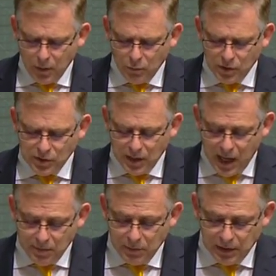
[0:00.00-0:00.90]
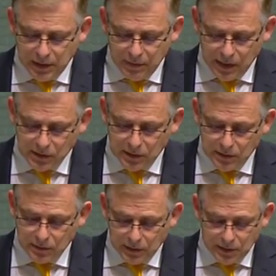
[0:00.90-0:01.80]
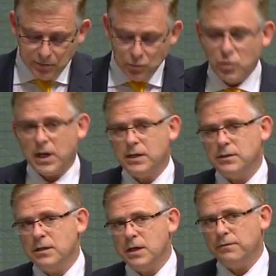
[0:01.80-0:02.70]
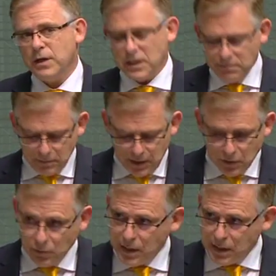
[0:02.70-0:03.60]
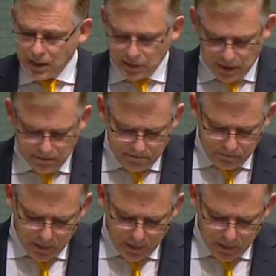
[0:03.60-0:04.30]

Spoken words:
which they believe actually could lead to more cuts to their funding in 2018.